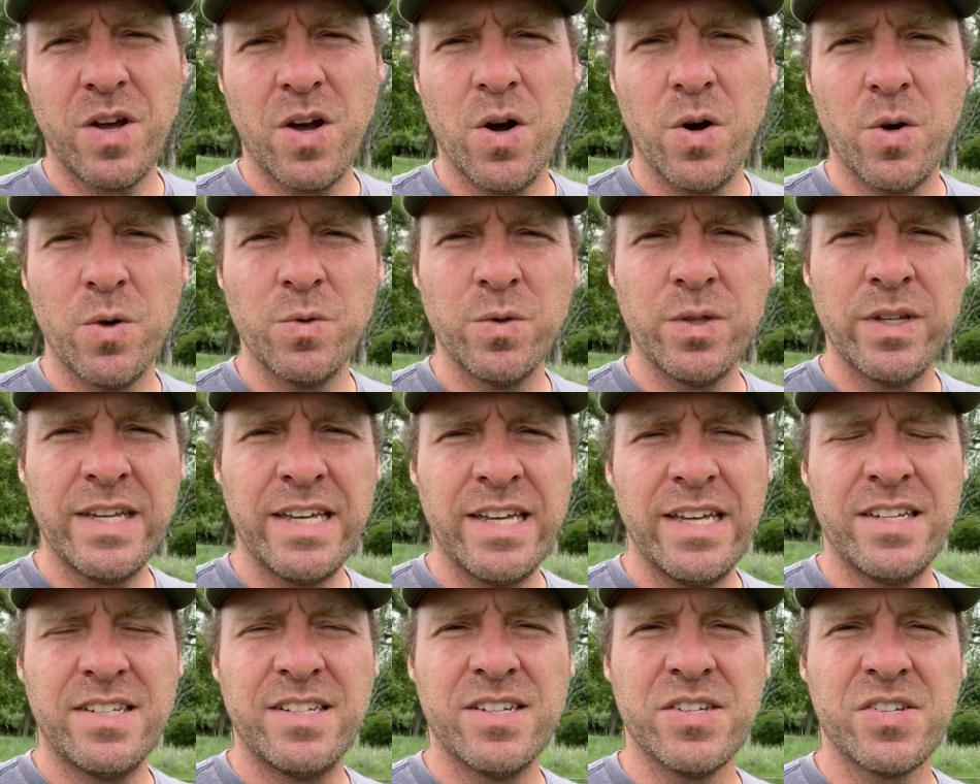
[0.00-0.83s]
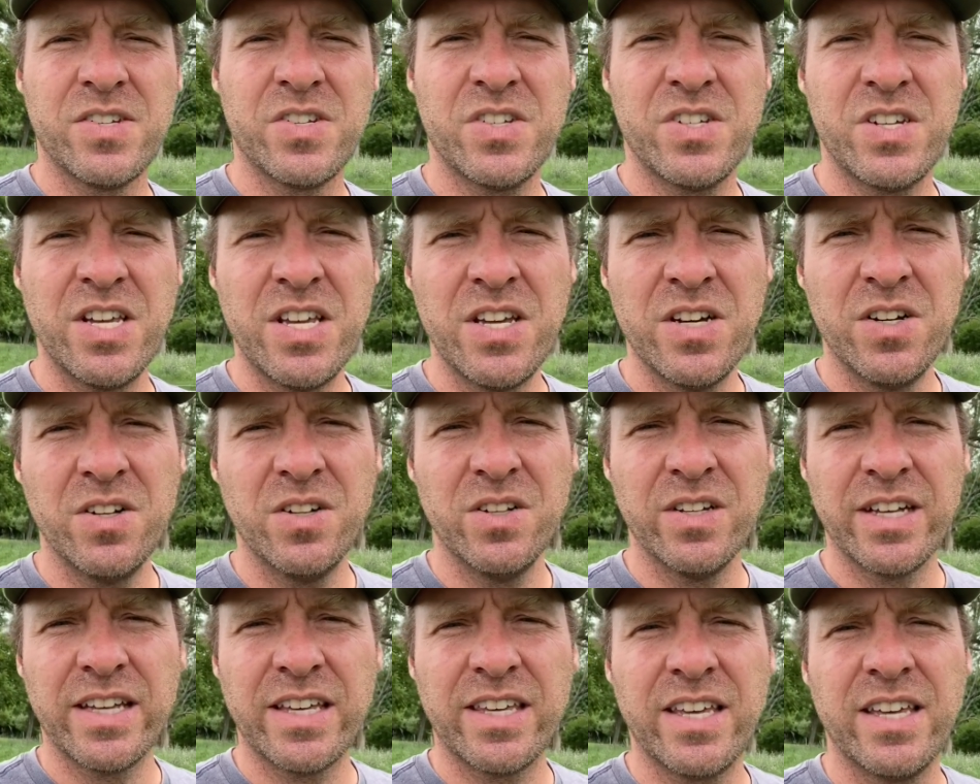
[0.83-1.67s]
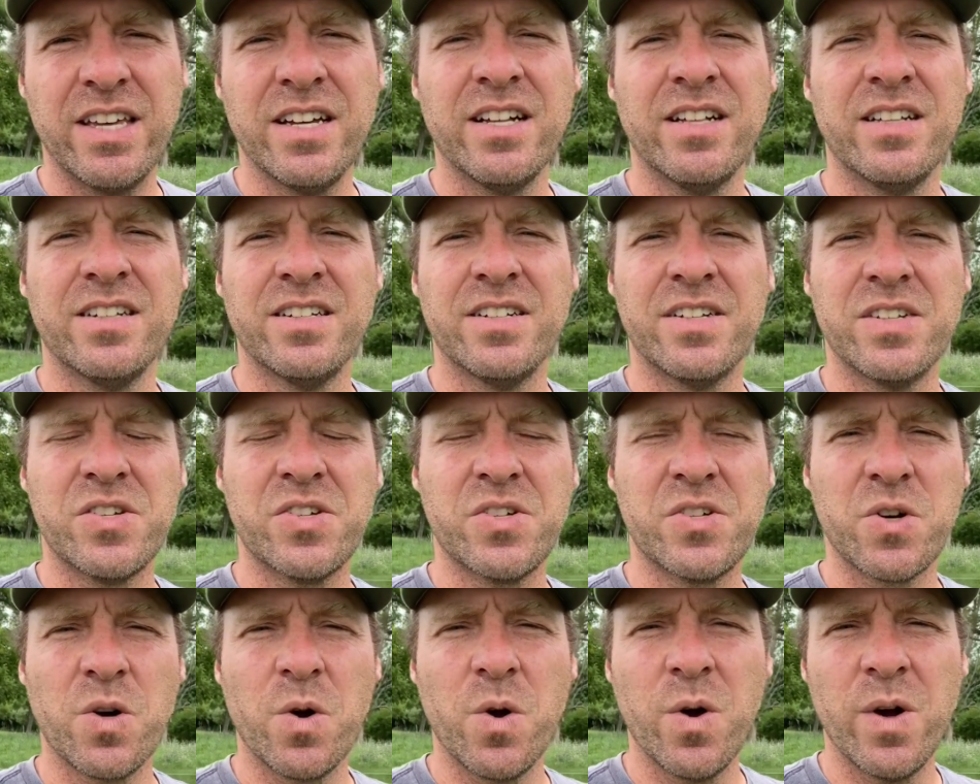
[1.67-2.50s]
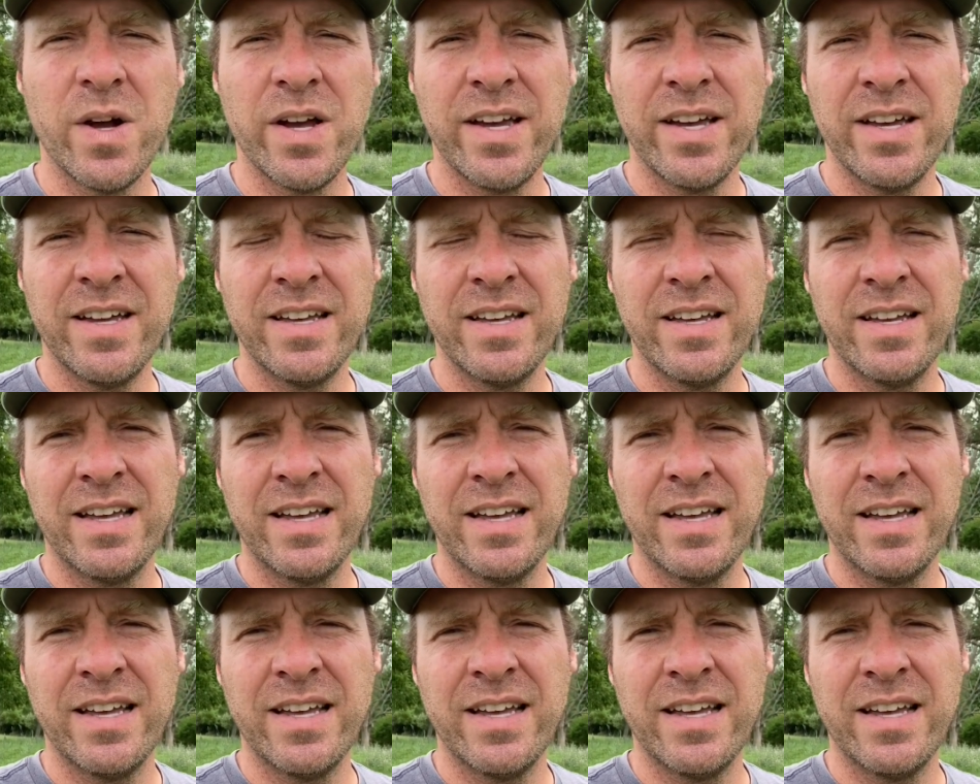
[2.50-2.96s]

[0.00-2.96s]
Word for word: only to steal and kill and destroy,